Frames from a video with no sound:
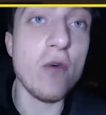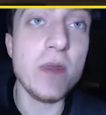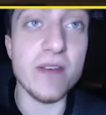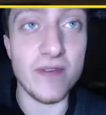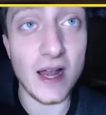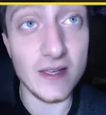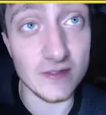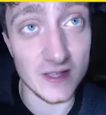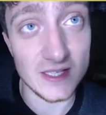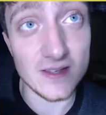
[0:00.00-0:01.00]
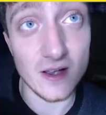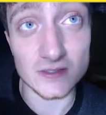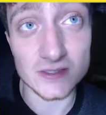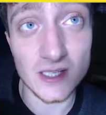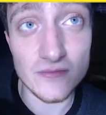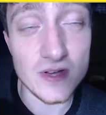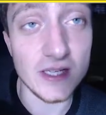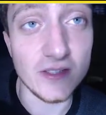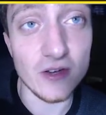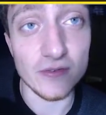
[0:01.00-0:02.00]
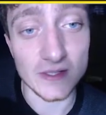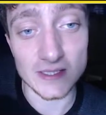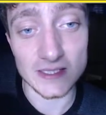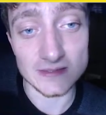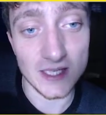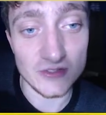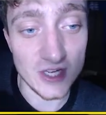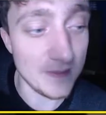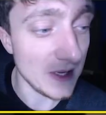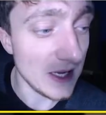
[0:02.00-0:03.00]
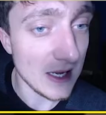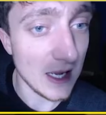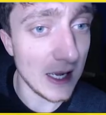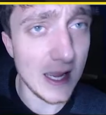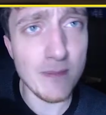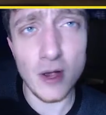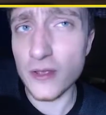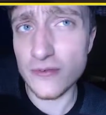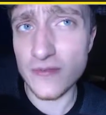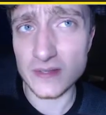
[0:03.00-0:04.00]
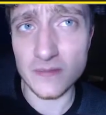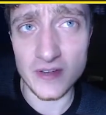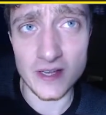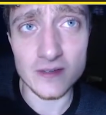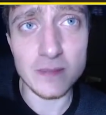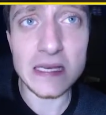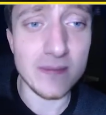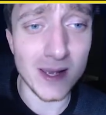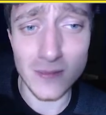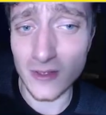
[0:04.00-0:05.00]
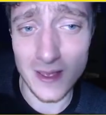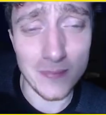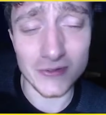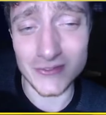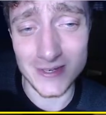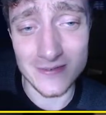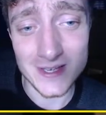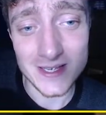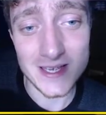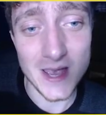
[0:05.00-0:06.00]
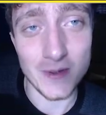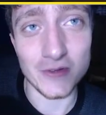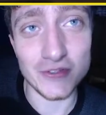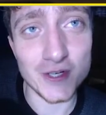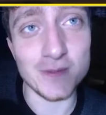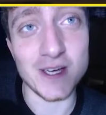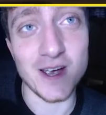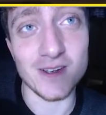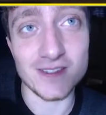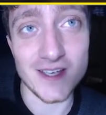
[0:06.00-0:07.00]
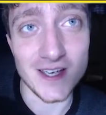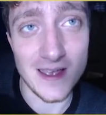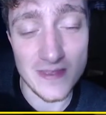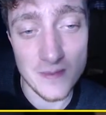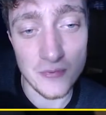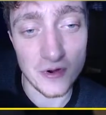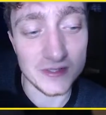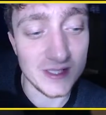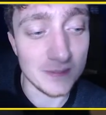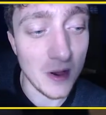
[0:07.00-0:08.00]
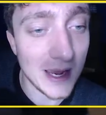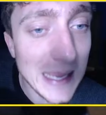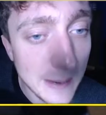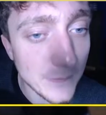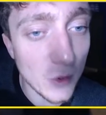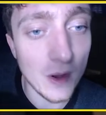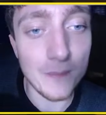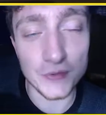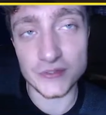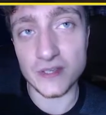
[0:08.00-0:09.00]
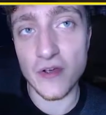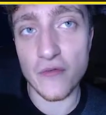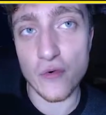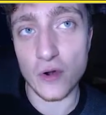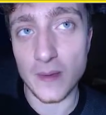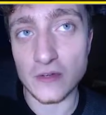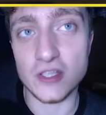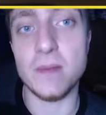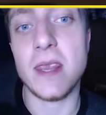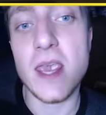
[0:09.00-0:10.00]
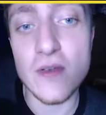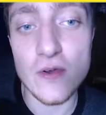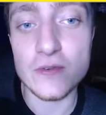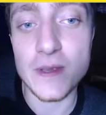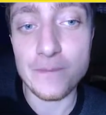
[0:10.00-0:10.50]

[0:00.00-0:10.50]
with the values of these cards because I really do think they're cheap. In my other investment videos, believe me, I'm not that positive about some cards and their prices, but I am quite positive overall about Gym Heroes.